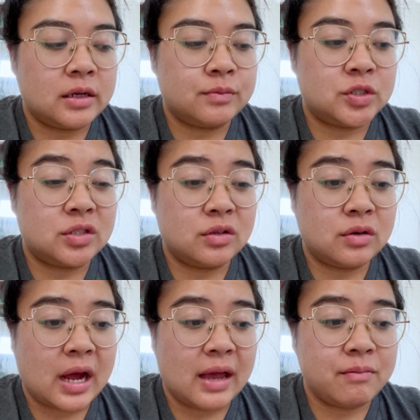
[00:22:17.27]
So
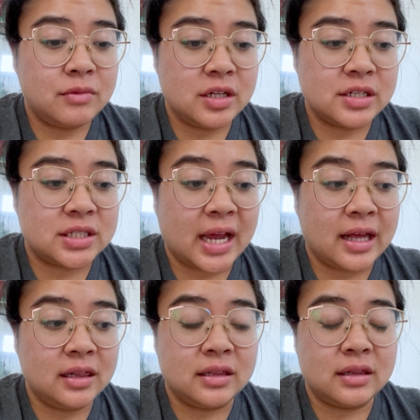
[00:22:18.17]
I'm gonna say
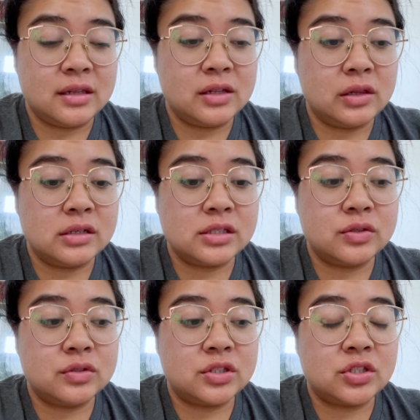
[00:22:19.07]
I
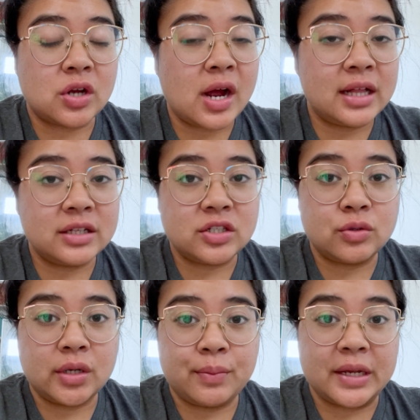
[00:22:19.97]
saw at least
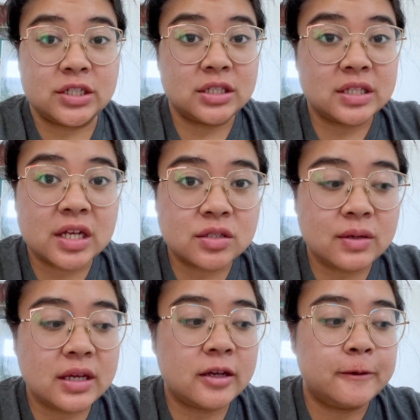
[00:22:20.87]
20 patients last
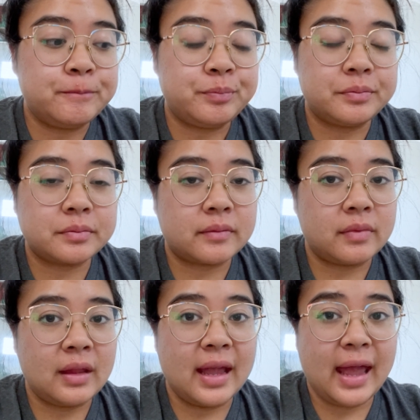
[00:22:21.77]
week
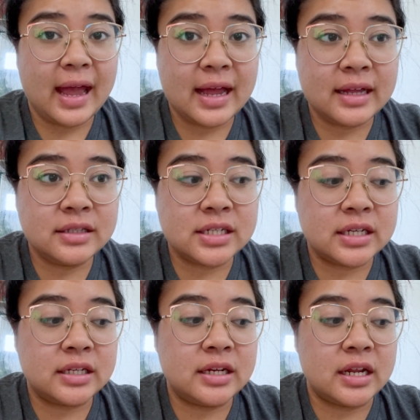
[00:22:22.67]
and
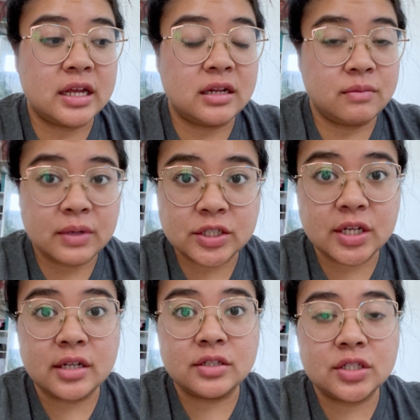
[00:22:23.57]
did an
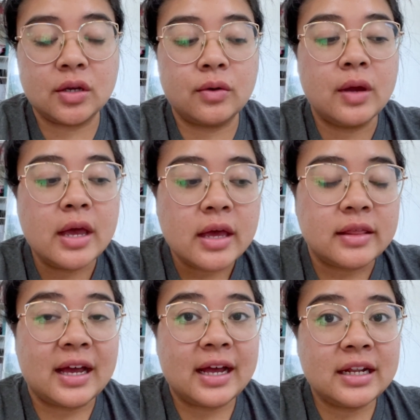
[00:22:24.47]
admission. So
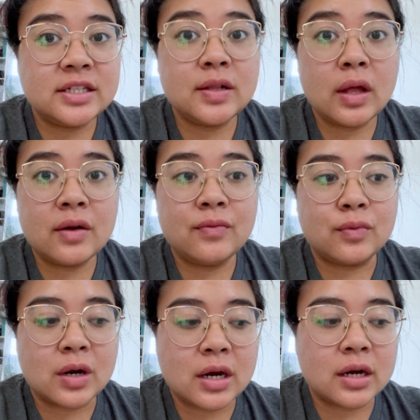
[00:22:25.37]
that is a lot of
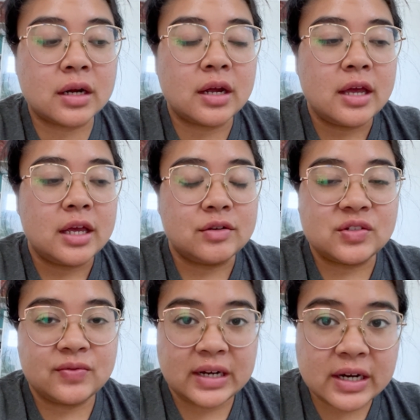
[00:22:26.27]
work. It was
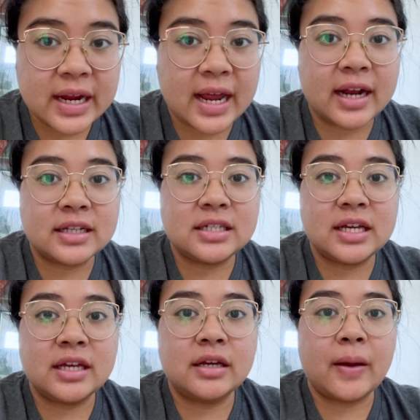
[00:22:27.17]
very
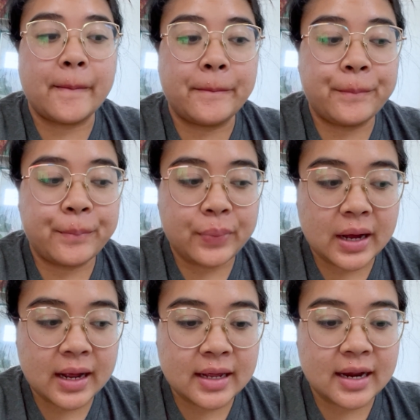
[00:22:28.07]
hectic,
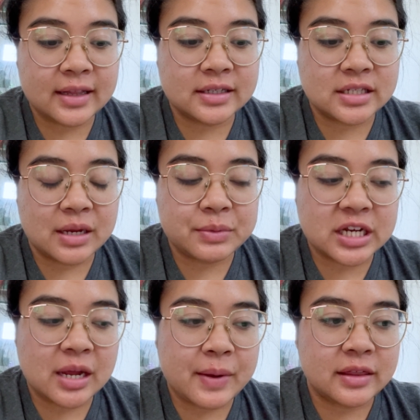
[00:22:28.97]
but at the same
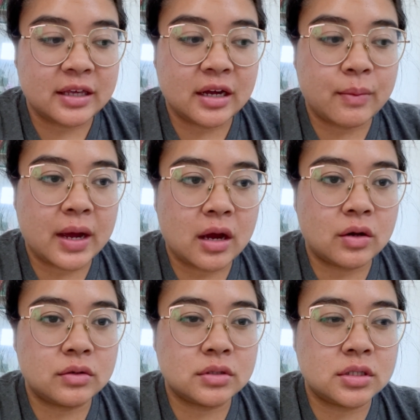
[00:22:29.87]
time I think
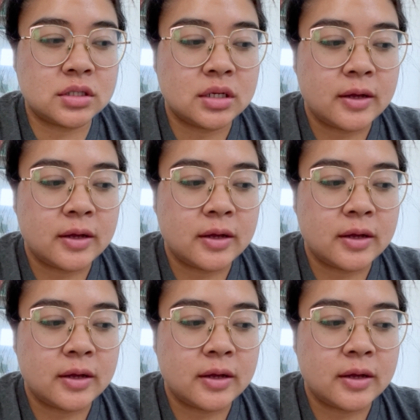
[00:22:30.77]
about